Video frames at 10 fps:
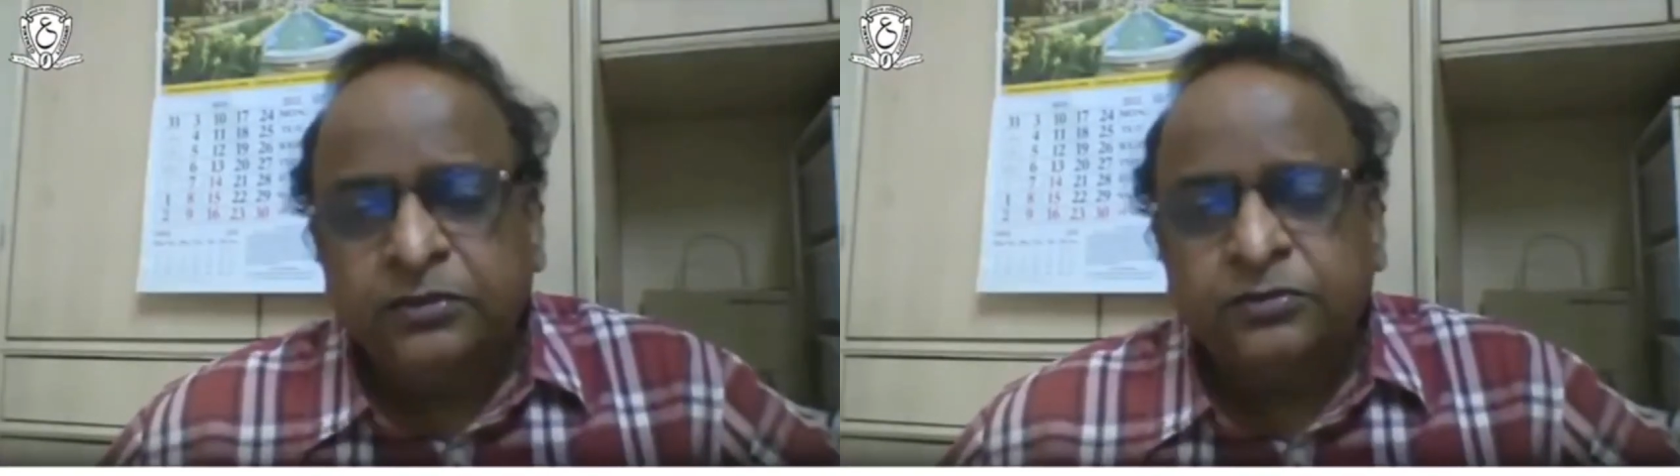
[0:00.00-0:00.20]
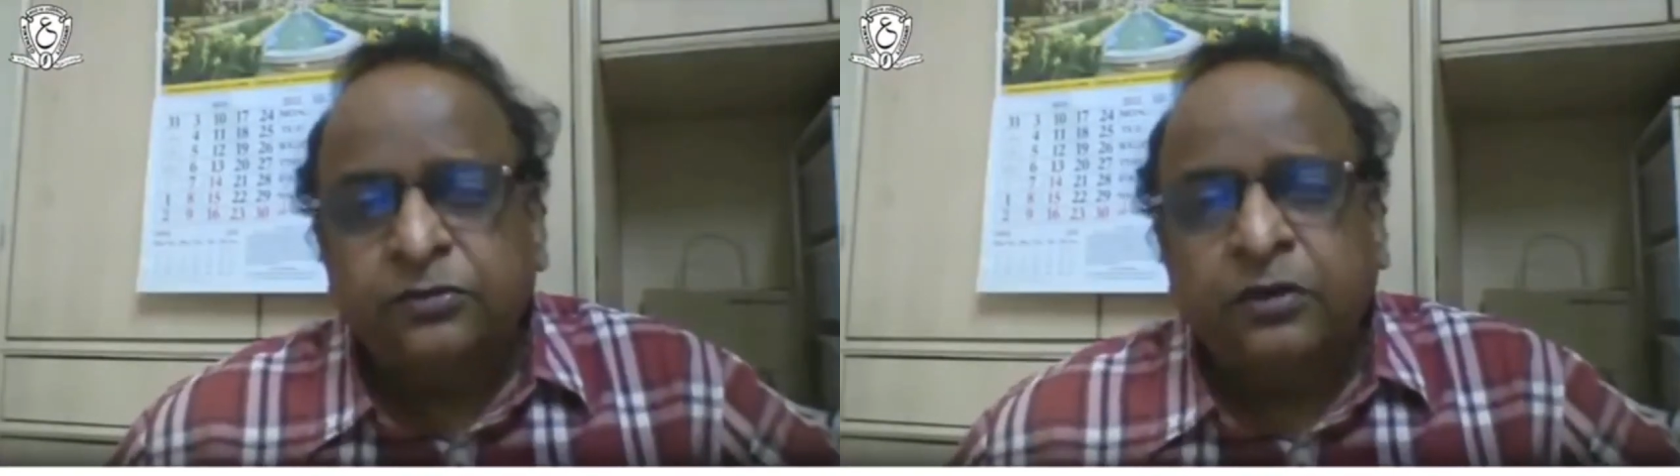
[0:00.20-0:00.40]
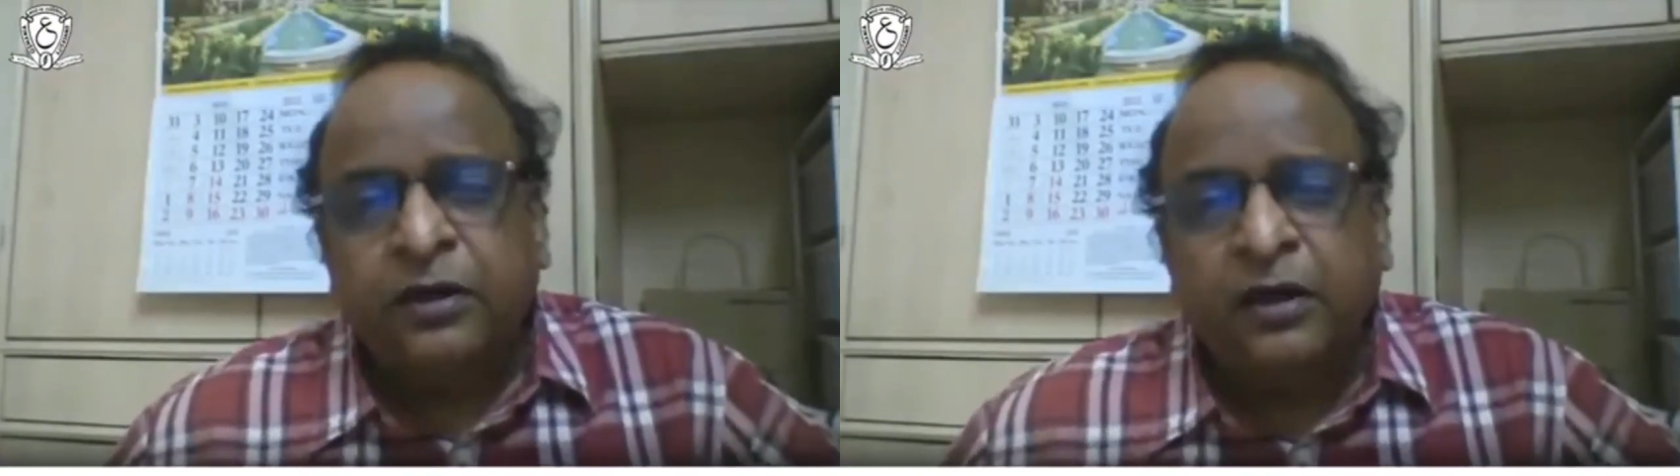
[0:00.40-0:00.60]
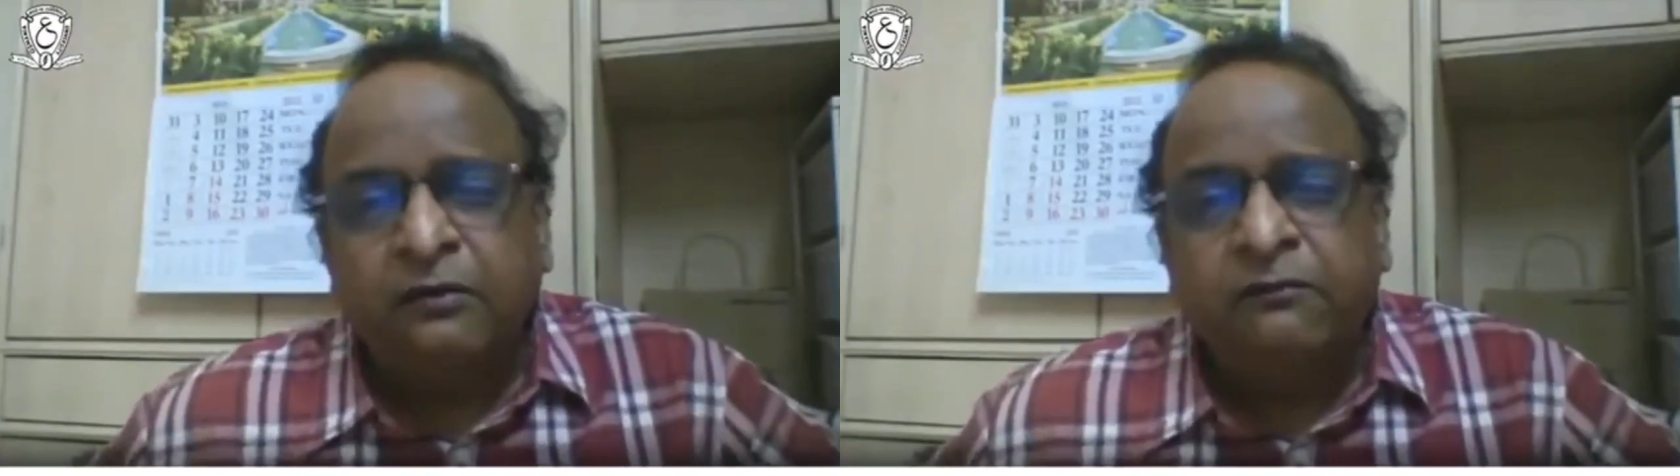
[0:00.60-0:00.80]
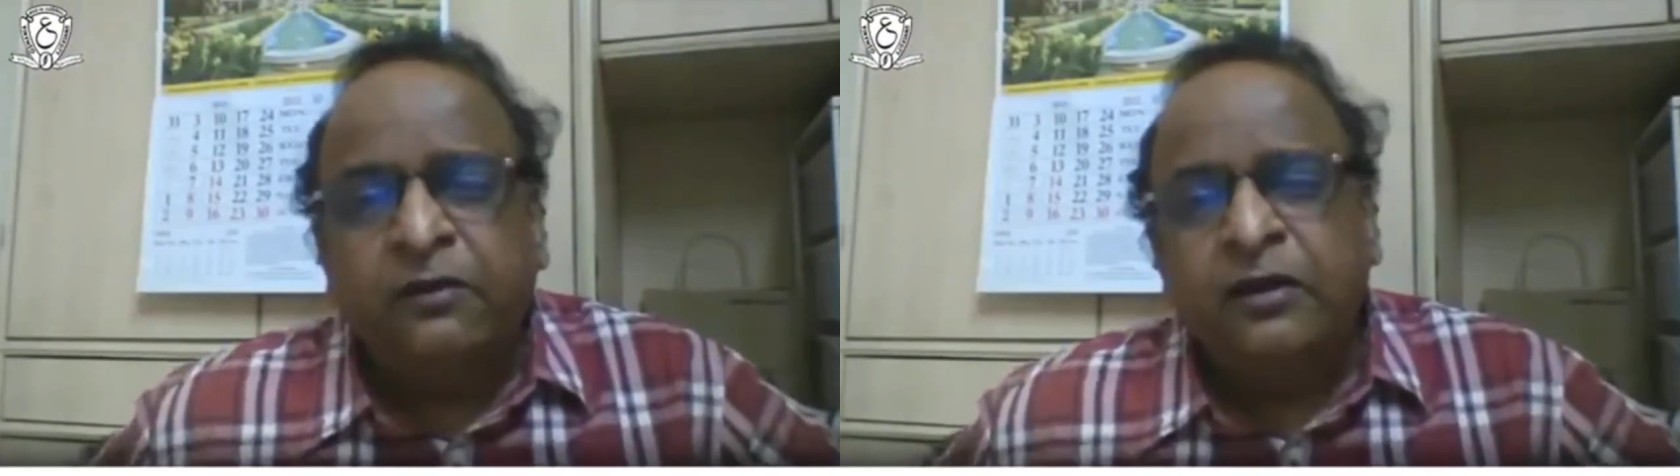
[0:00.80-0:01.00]
So
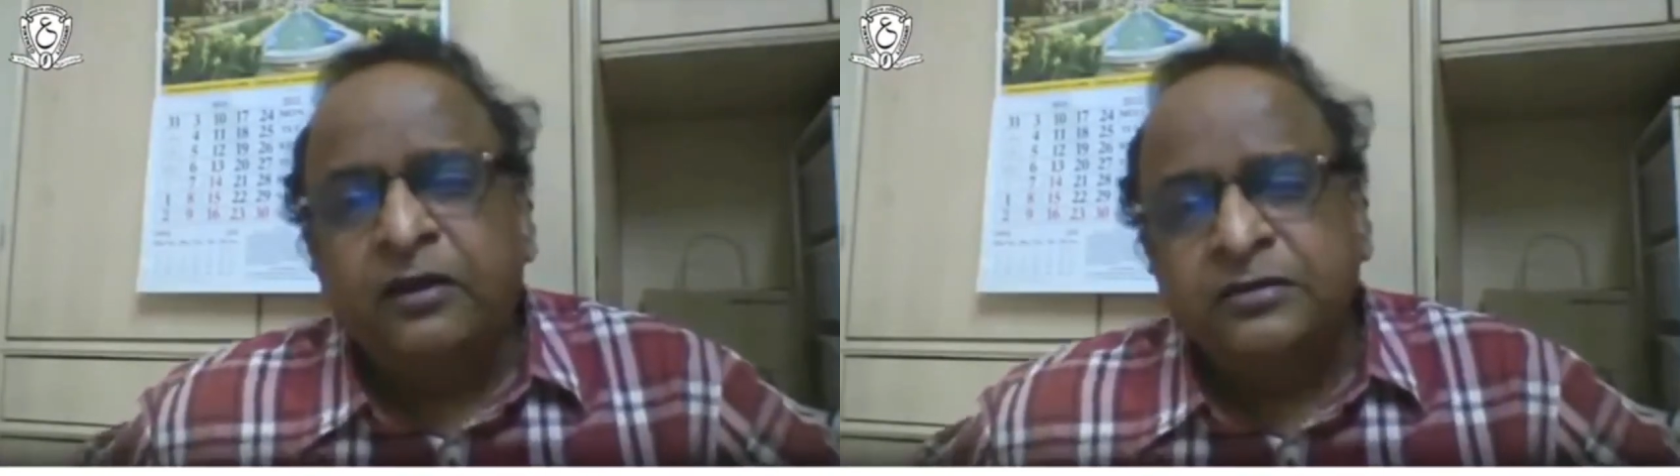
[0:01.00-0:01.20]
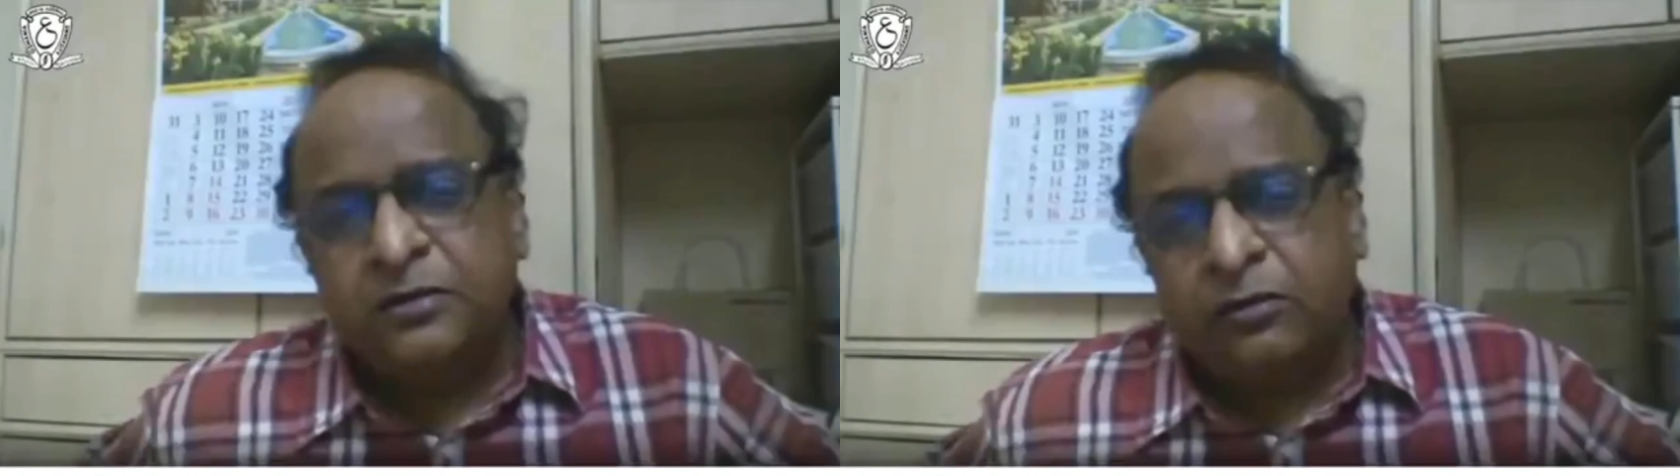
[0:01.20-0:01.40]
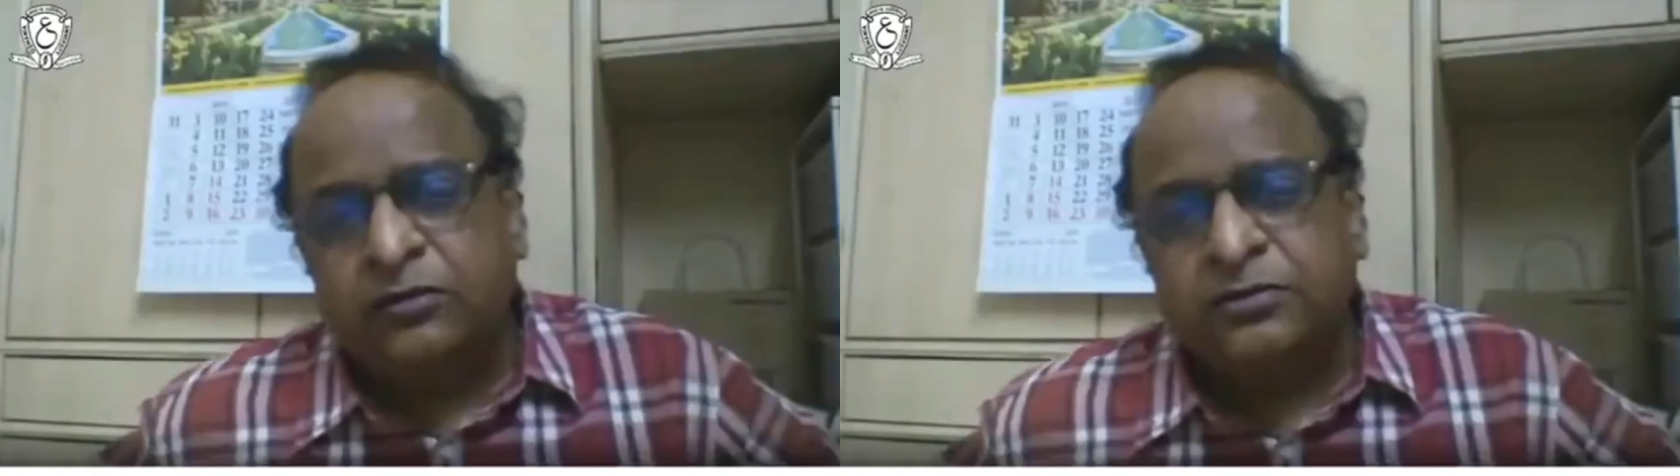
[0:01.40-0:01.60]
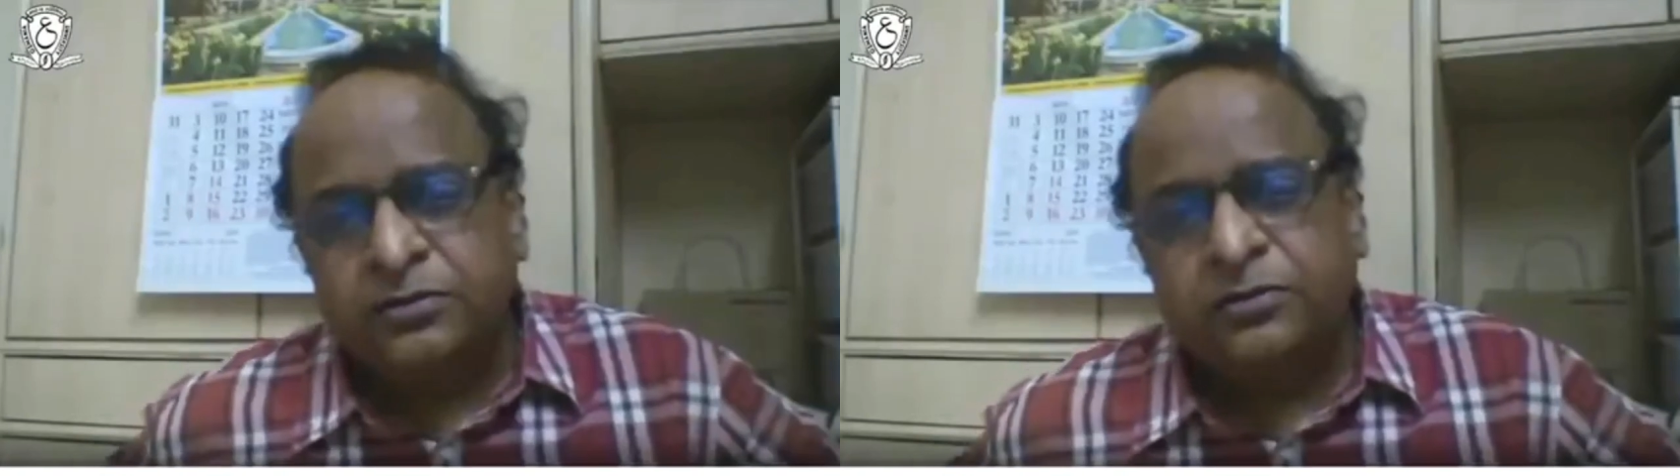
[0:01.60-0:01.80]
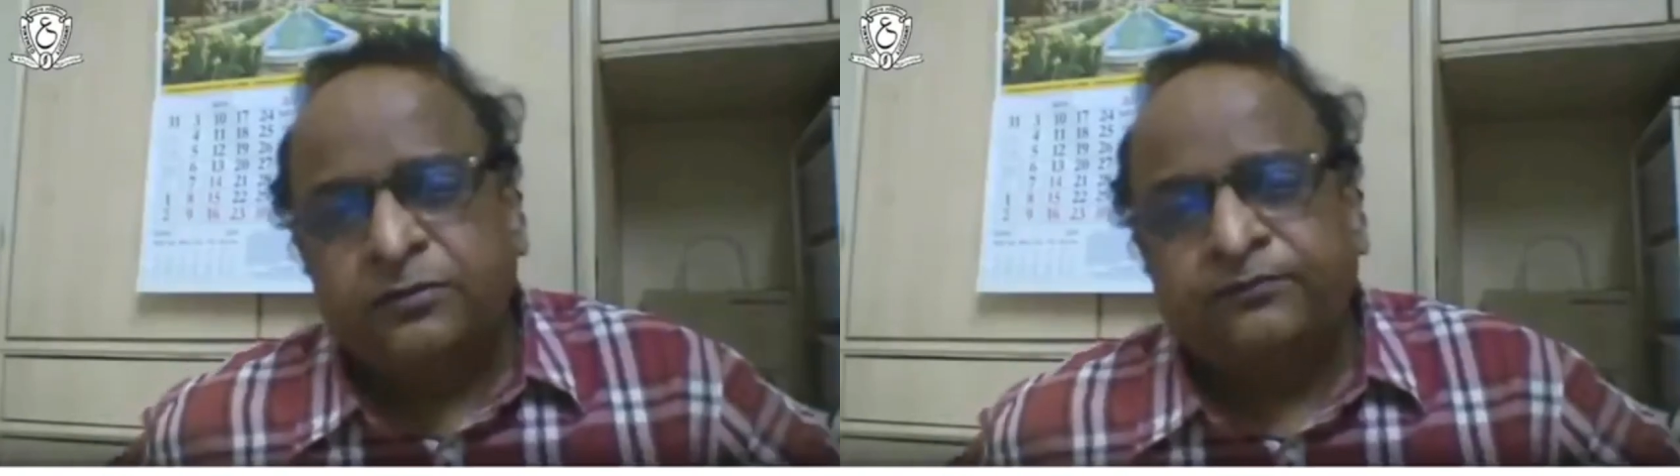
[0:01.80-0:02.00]
creativity is
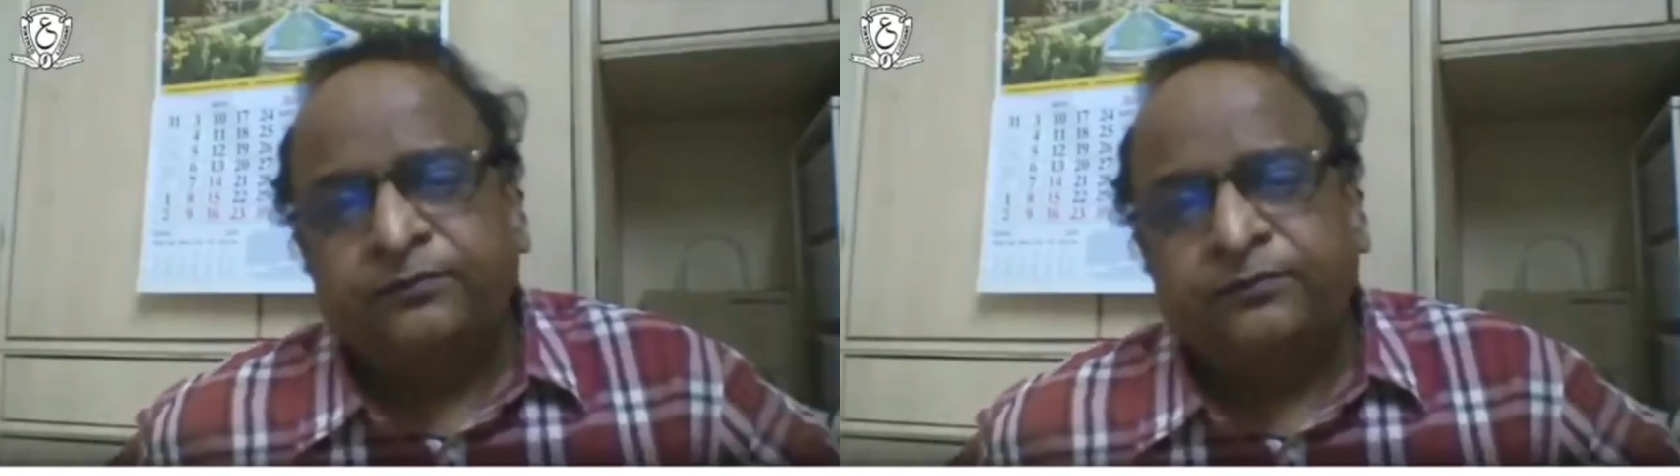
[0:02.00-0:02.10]
lost.